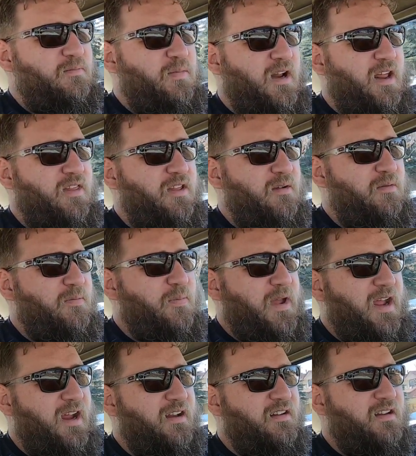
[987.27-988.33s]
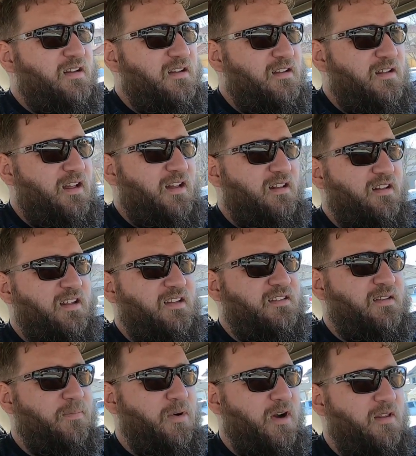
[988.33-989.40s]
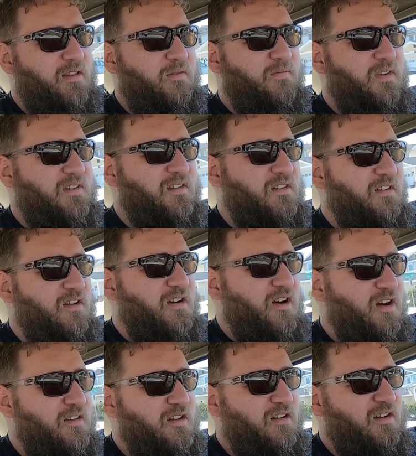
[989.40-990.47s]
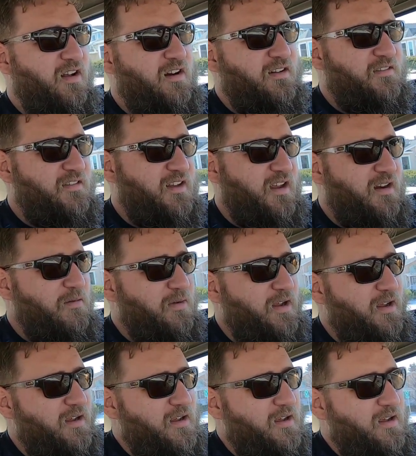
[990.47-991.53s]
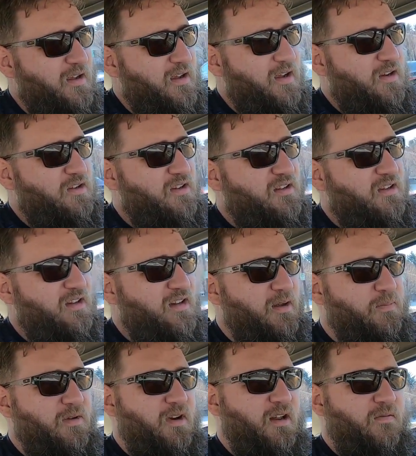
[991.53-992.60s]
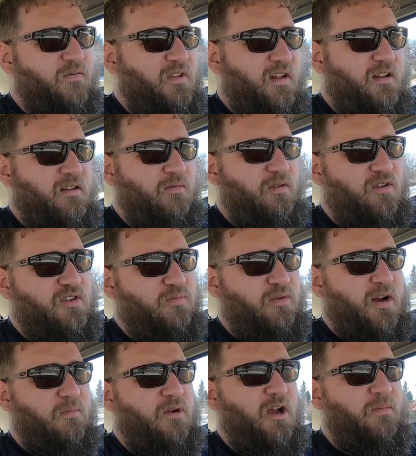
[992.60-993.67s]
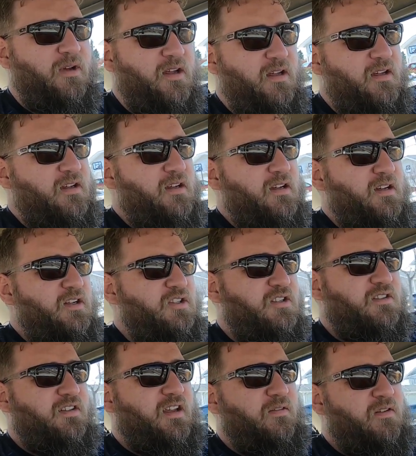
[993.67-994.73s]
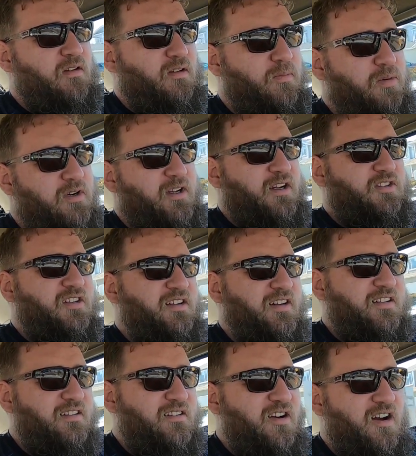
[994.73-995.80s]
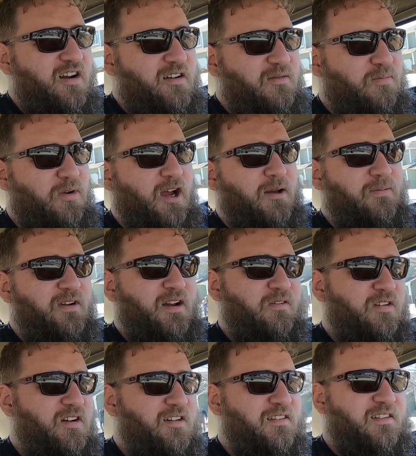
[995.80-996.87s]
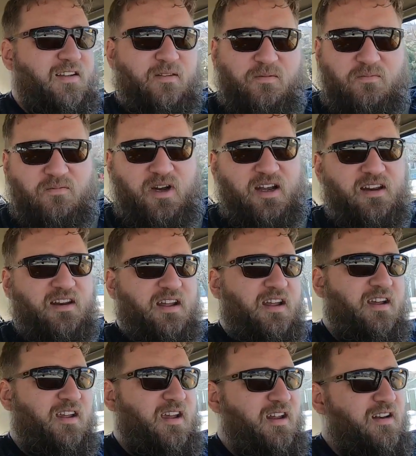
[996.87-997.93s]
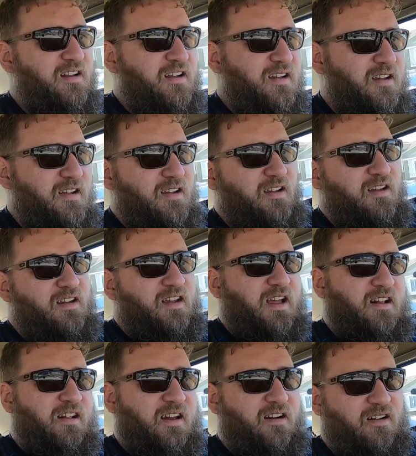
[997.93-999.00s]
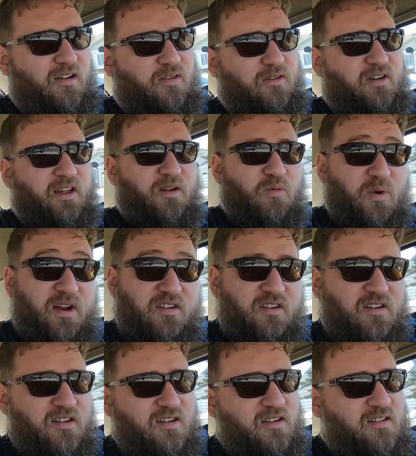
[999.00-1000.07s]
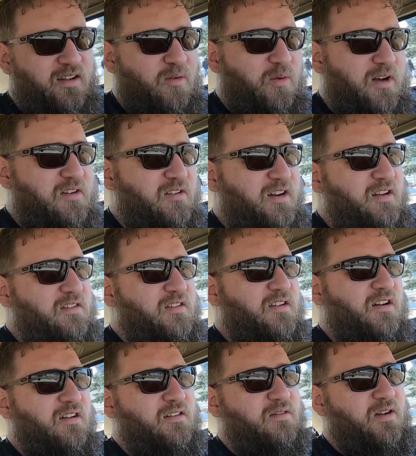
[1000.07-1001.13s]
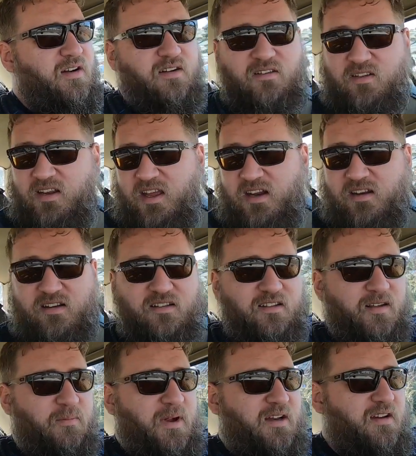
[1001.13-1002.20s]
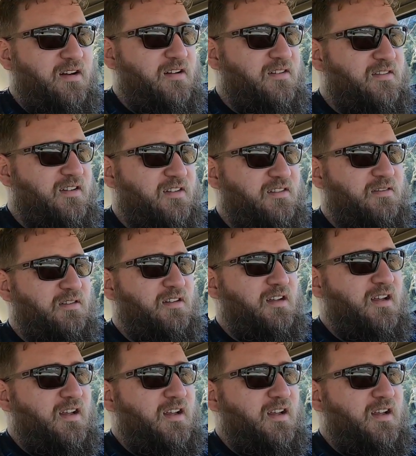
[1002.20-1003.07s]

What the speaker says: But I think we'll paint at least the part that fits under the car that you're not going to see anyway. Just cleaning up enough that we'll spray bomb it, just to give it a little protection. Like this car is probably never going to see a rainy day again, and let alone like winter. Like winter kills cars around here in Canada. Like my TR6,